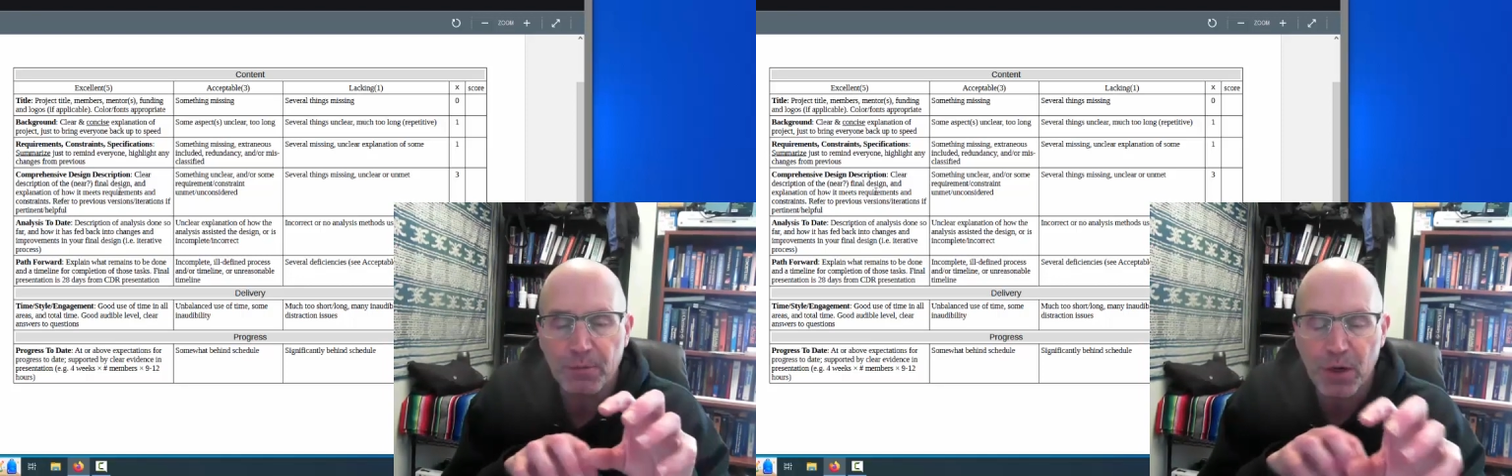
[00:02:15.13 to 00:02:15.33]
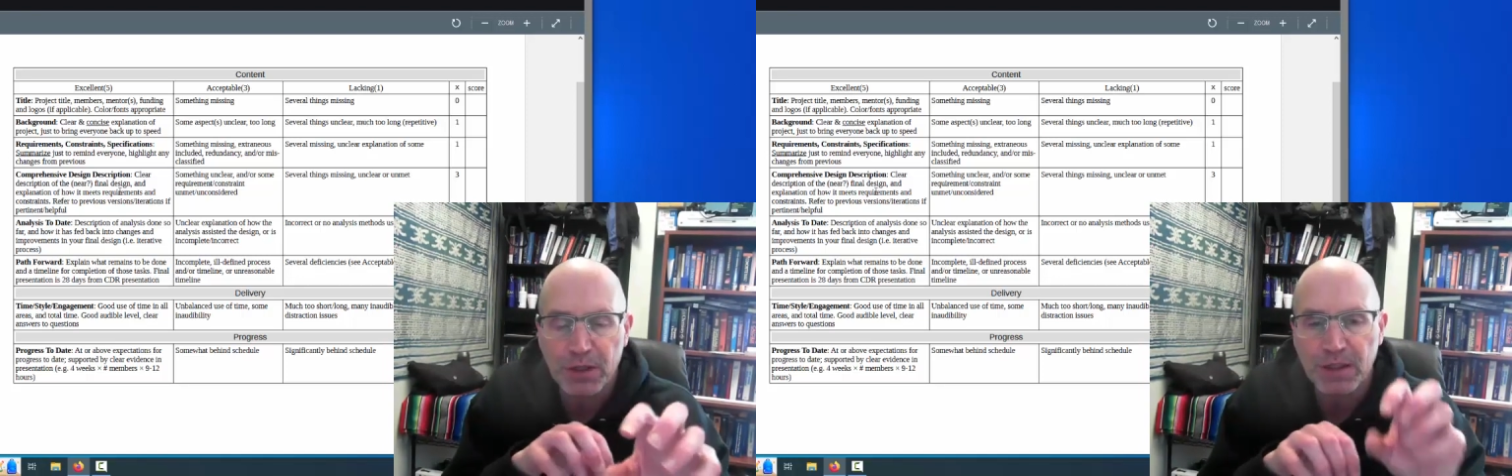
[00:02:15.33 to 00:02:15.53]

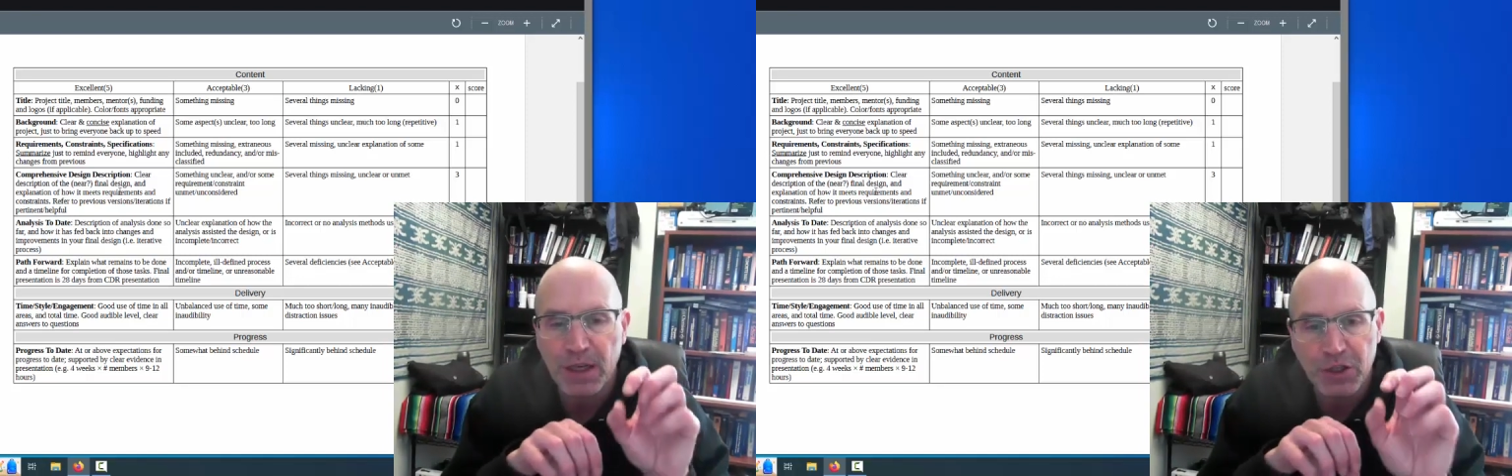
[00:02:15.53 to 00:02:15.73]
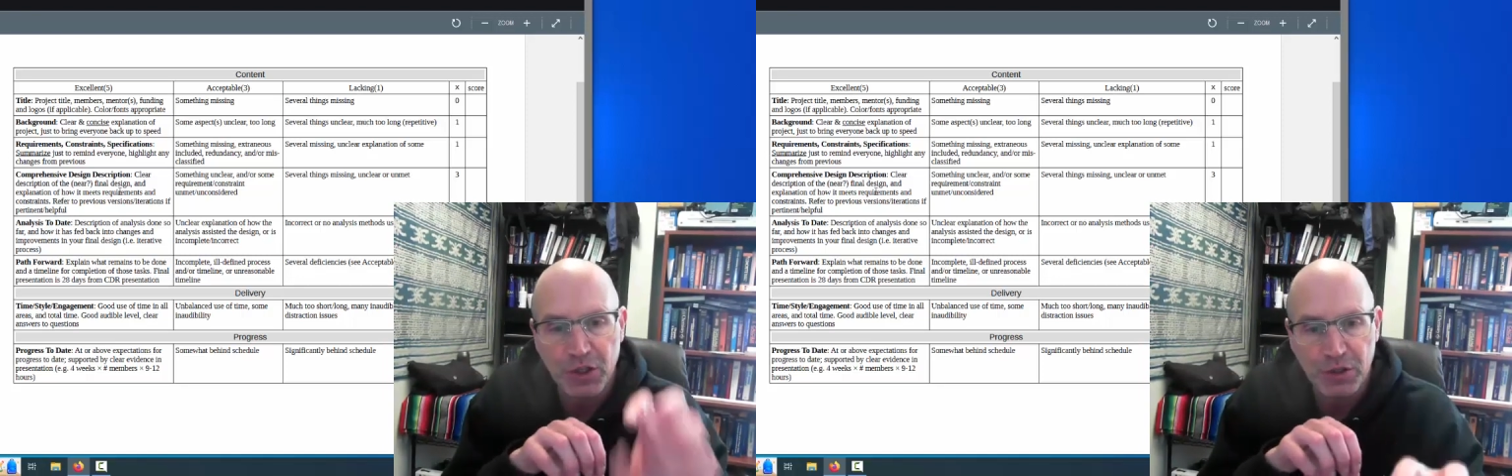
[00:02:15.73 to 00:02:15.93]

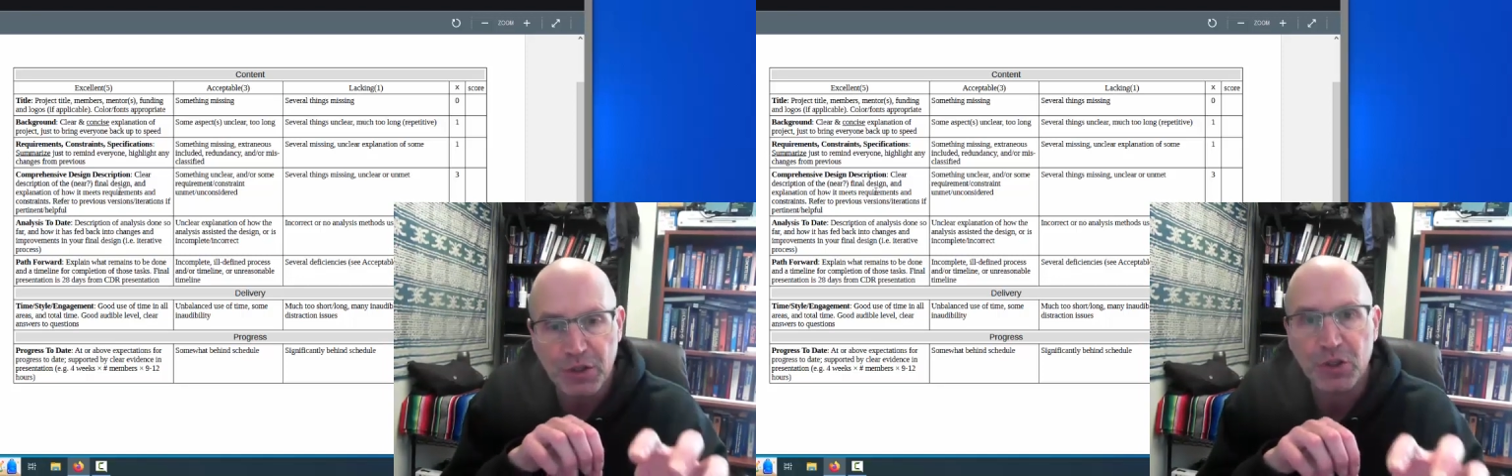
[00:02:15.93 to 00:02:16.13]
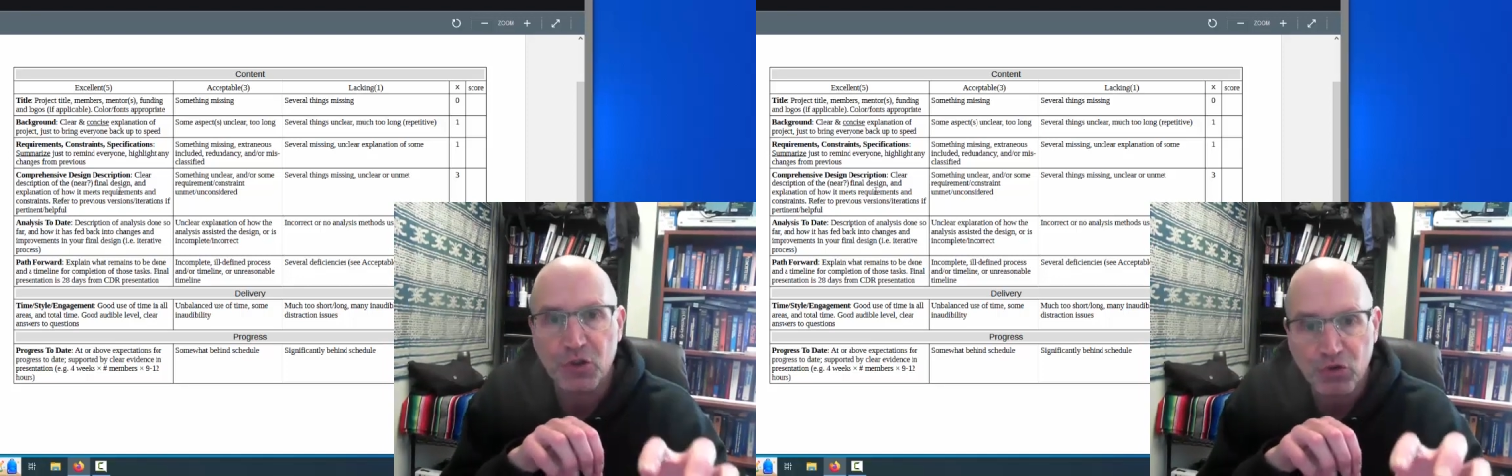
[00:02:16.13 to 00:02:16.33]
presentation,
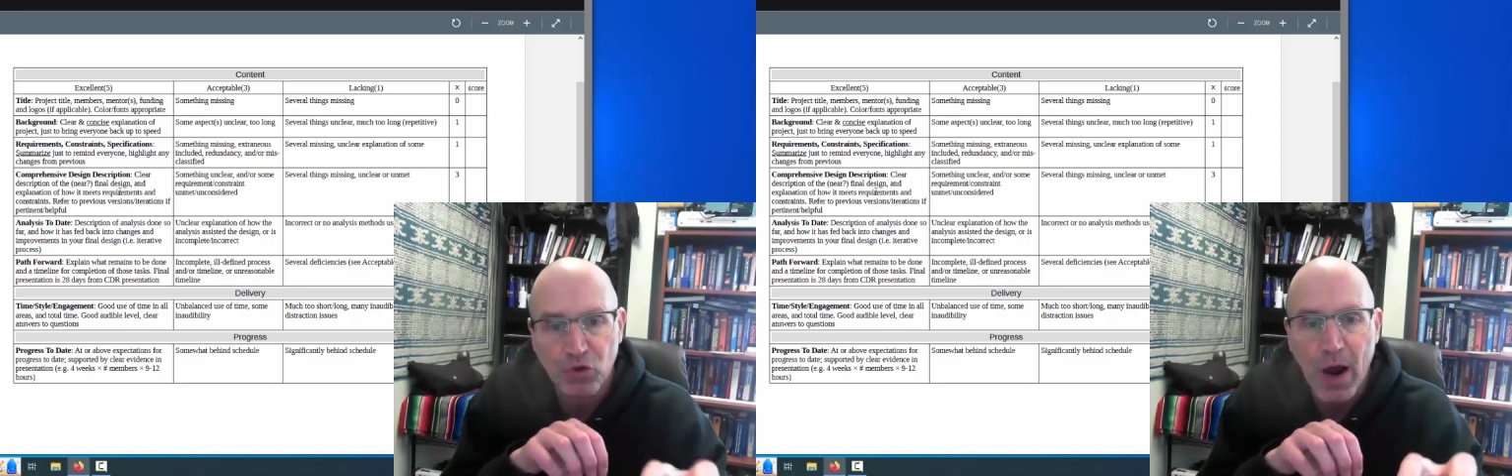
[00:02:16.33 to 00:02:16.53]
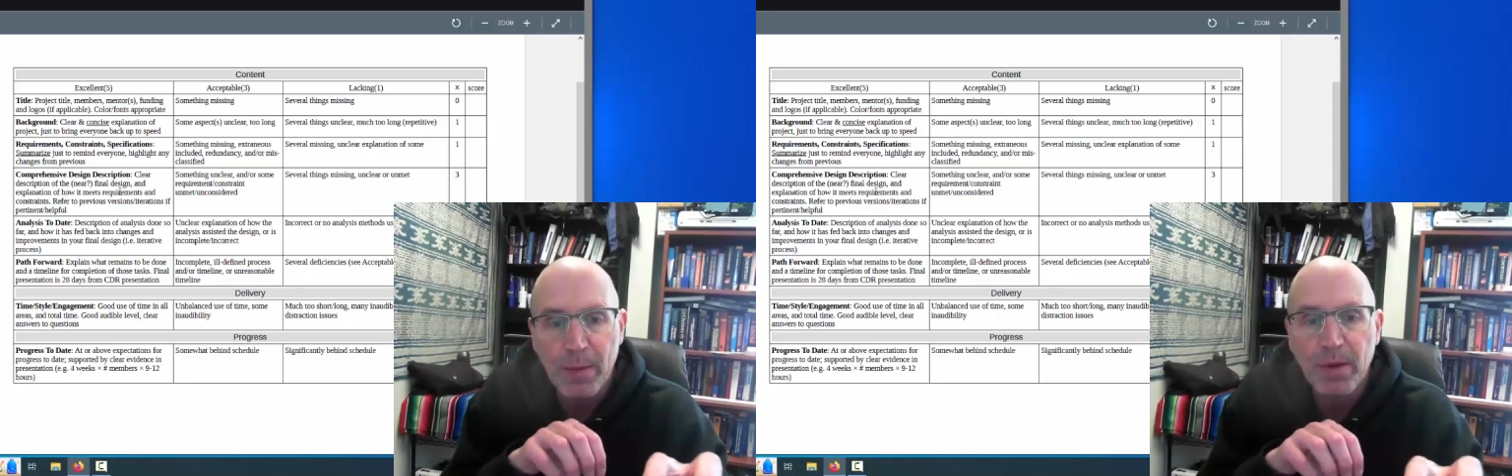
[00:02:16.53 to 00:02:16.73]

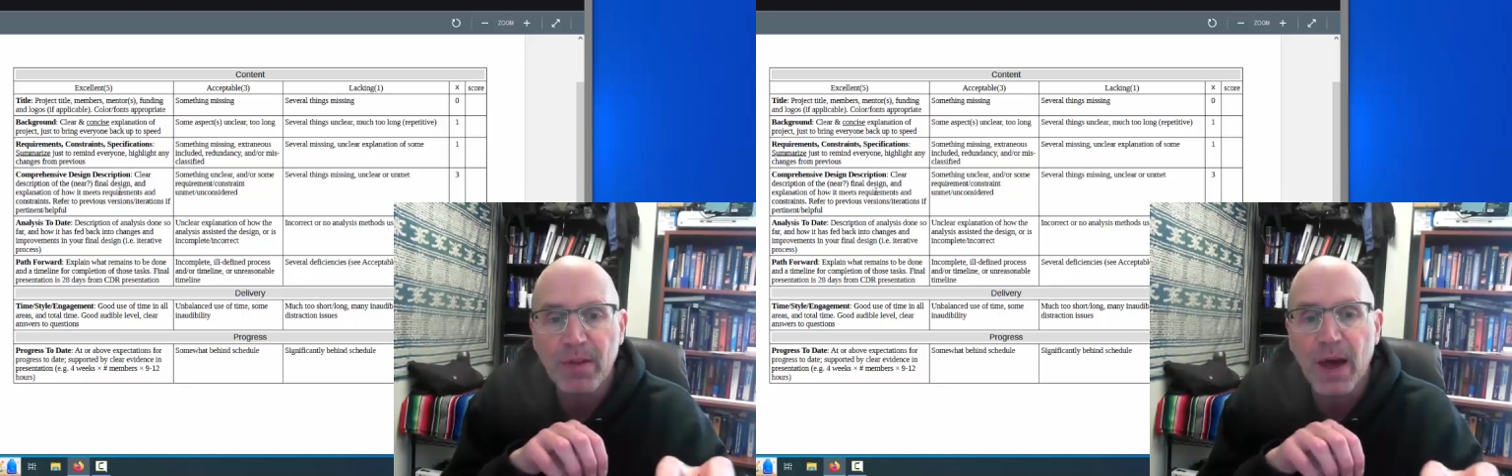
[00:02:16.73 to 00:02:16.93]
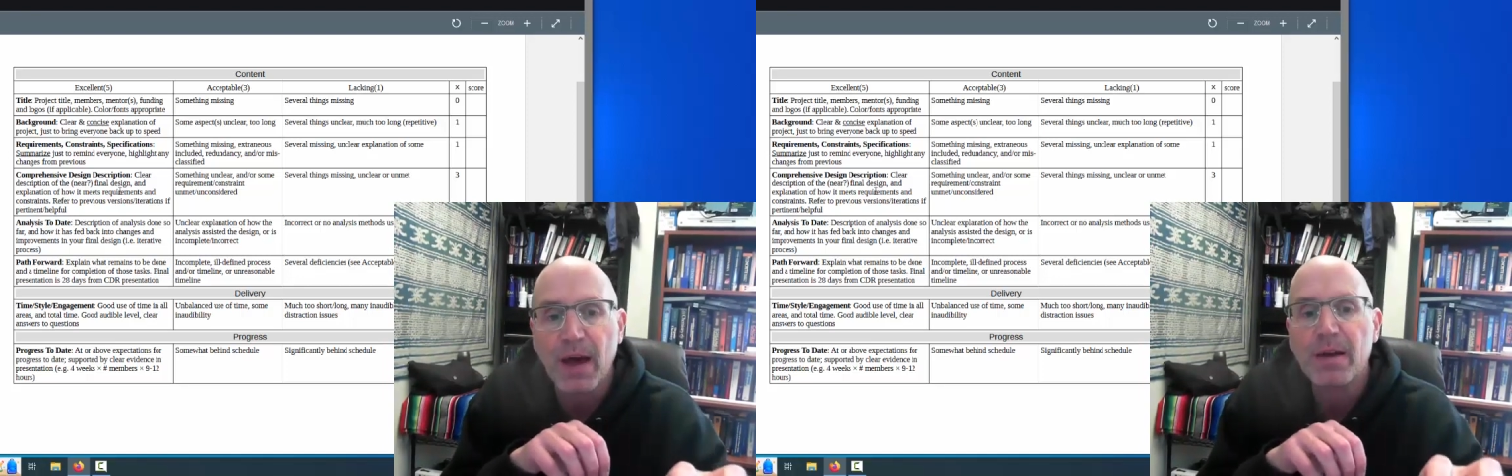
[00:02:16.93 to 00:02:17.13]
describing
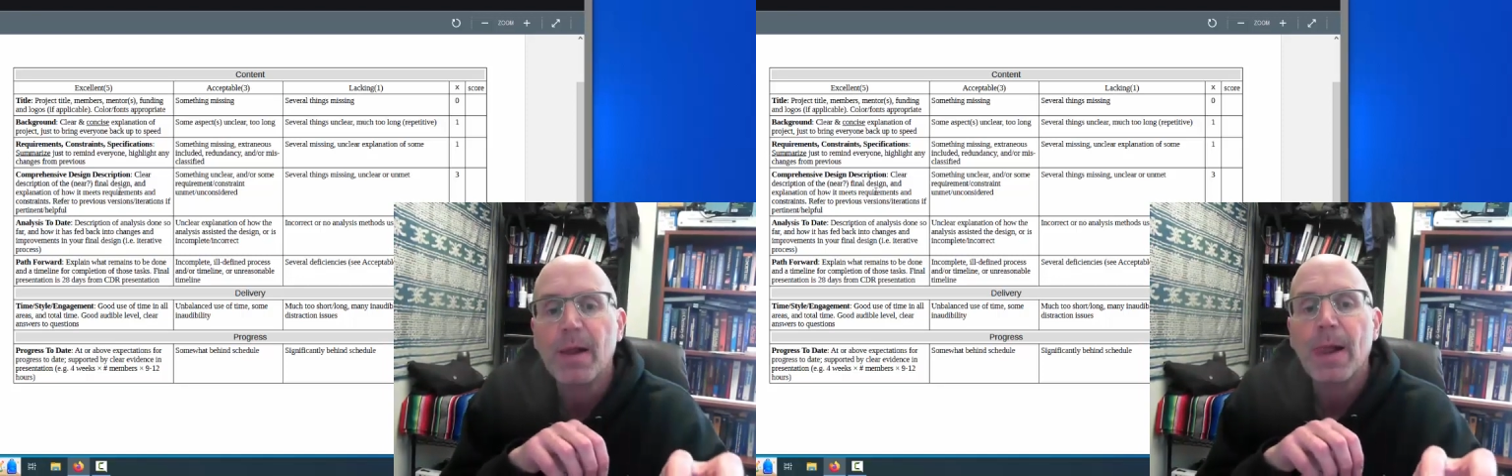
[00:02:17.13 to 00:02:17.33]
that.